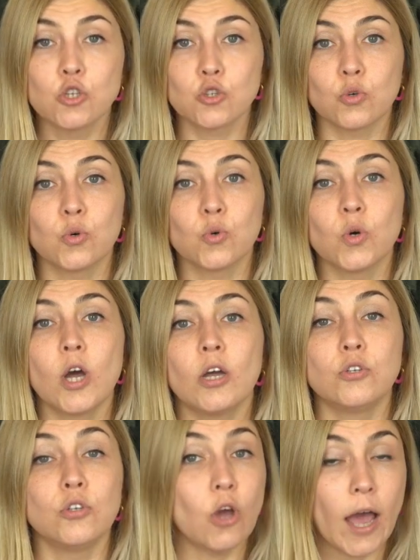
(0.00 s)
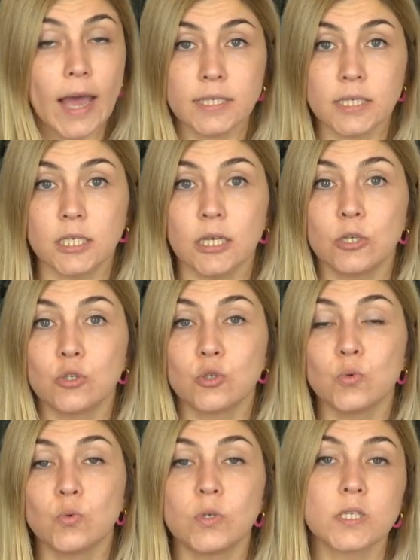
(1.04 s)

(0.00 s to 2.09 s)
So do not hesitate to